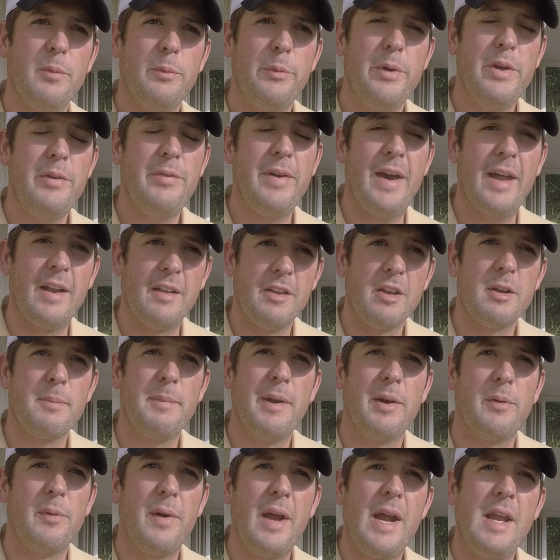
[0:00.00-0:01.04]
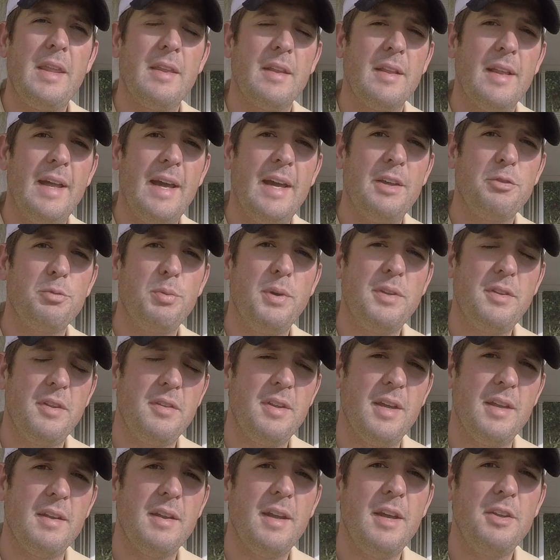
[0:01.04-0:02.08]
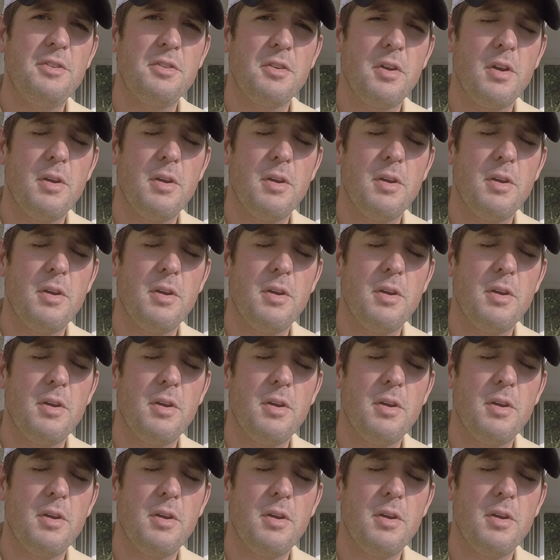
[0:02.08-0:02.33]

We've had a little bit of rain in the last week to 10 days in